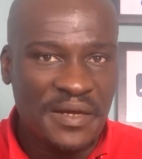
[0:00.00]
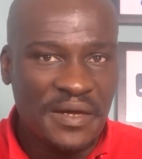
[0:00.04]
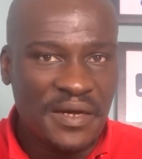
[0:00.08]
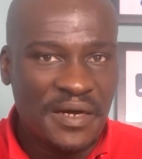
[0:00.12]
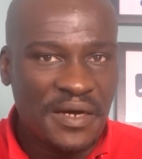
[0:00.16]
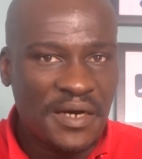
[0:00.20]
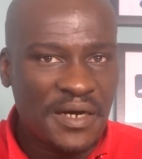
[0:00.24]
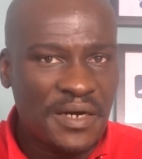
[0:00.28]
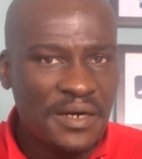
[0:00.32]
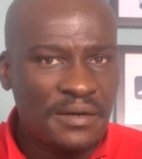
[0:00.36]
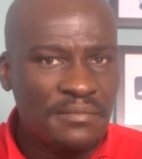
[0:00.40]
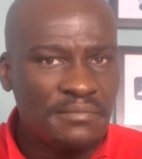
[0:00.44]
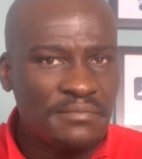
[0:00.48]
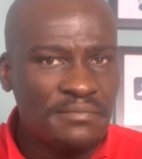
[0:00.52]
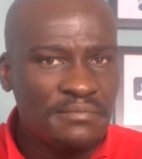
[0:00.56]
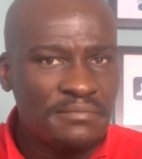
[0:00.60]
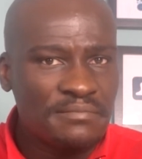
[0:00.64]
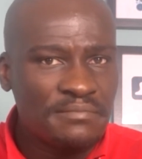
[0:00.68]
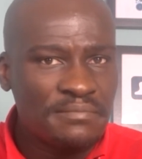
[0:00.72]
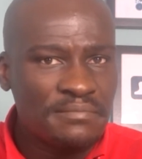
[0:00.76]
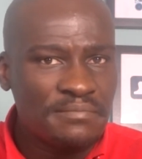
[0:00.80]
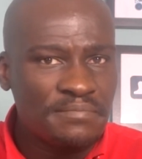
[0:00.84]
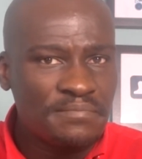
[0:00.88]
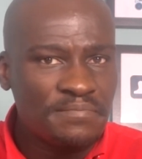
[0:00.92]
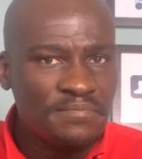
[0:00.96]

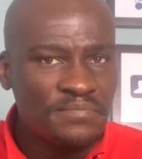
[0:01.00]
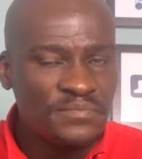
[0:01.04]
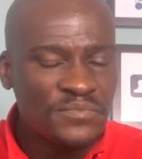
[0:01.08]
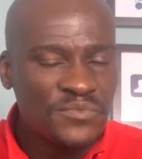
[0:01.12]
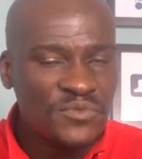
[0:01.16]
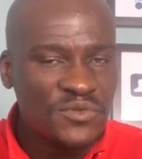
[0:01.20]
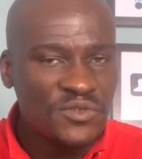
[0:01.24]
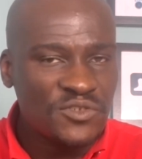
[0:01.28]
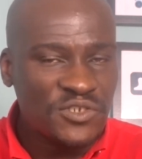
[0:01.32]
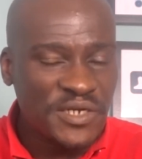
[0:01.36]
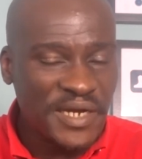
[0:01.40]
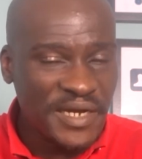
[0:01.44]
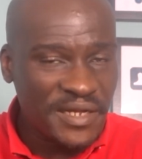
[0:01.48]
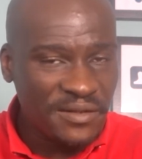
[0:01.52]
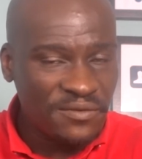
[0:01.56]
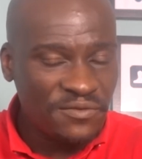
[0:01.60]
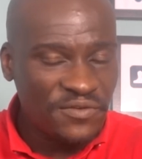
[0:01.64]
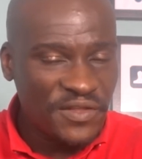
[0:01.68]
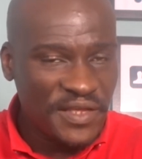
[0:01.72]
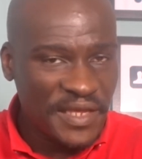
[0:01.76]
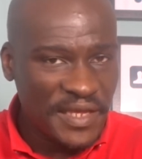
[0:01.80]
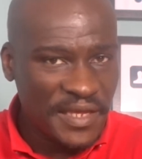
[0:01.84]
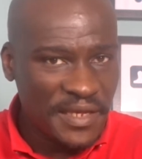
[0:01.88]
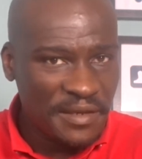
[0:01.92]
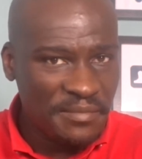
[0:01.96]
title
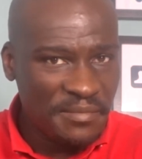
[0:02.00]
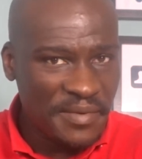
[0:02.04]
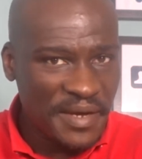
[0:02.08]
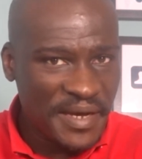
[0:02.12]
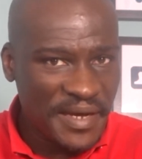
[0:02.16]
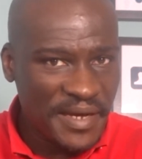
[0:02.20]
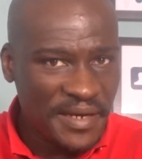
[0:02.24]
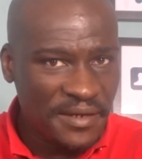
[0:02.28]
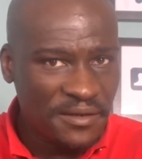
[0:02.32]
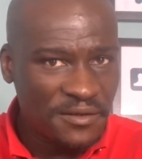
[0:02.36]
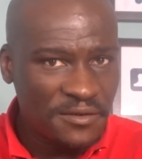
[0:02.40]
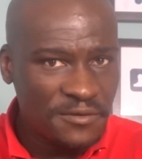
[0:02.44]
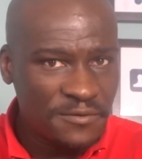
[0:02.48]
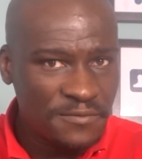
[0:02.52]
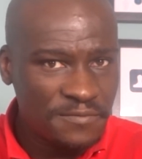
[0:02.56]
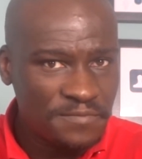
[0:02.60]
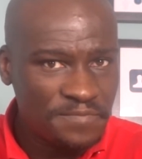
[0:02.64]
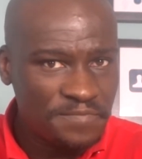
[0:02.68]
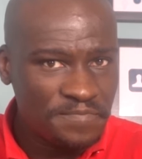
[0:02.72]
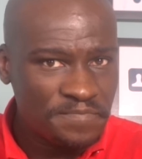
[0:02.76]
the email